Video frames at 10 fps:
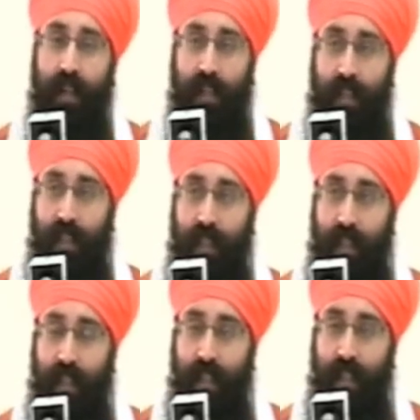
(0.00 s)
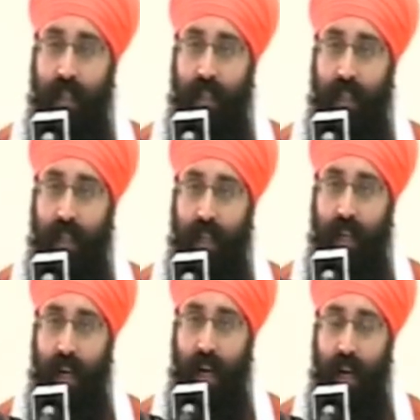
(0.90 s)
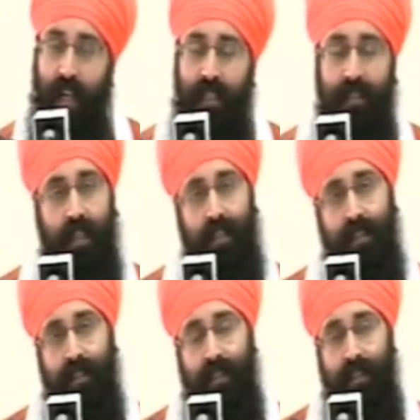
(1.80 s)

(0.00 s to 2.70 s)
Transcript: seva kariye. And he said,